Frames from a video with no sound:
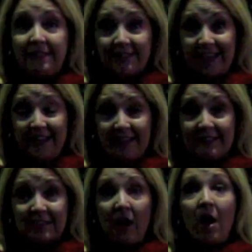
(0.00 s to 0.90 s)

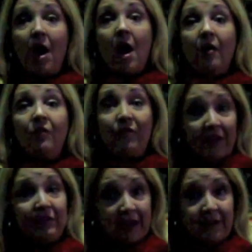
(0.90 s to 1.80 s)
seats
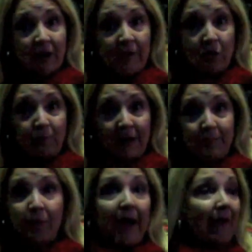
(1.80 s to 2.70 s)
1,500
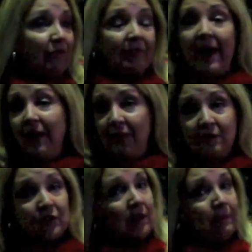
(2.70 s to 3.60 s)
people. After that,
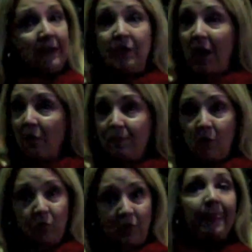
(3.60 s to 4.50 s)
there's going to be no
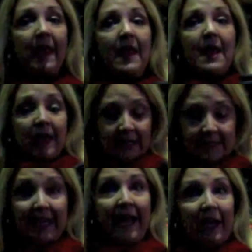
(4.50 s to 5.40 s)
more.
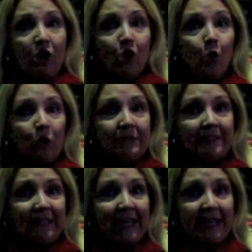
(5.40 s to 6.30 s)
Get your
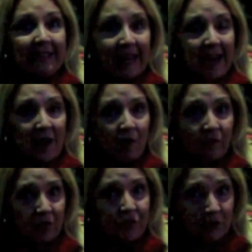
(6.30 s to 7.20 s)
seat now
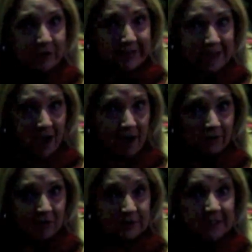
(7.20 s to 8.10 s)
for
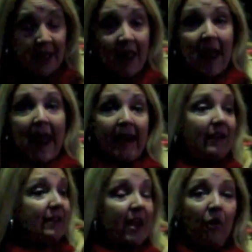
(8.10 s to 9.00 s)
$30.
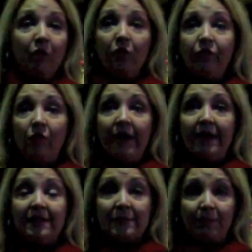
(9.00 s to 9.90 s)
And tell your
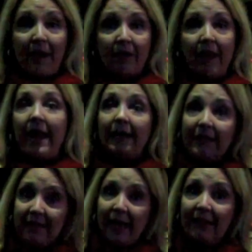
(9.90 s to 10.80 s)
friends about it
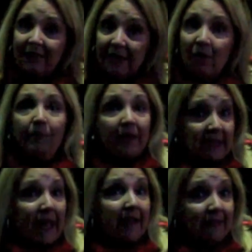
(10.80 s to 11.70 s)
and get them to
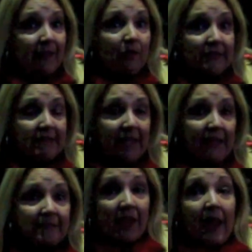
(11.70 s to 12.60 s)
get their
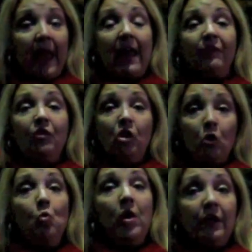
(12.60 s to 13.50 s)
seats. If
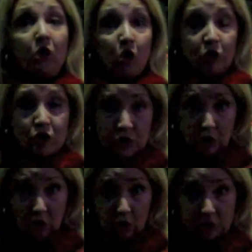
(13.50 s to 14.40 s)
you want your
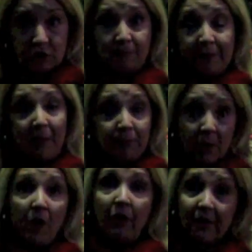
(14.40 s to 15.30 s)
church to be a
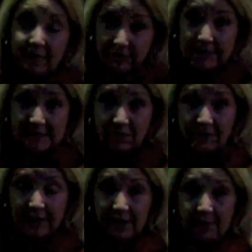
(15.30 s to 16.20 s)
part of this
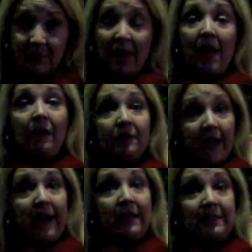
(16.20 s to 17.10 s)
event,
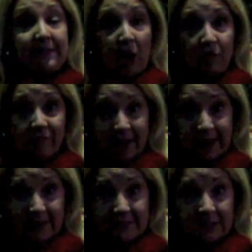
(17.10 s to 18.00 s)
let us know
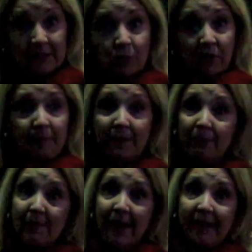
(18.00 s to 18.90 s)
fast, because we're going to be
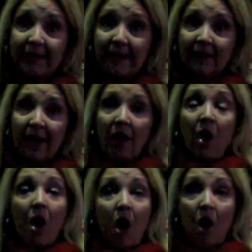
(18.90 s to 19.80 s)
making
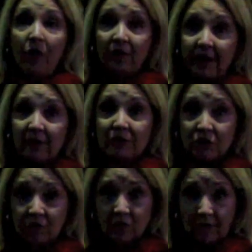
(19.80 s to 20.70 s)
all the
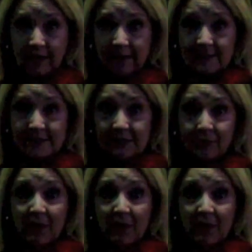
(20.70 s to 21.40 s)
literature for this.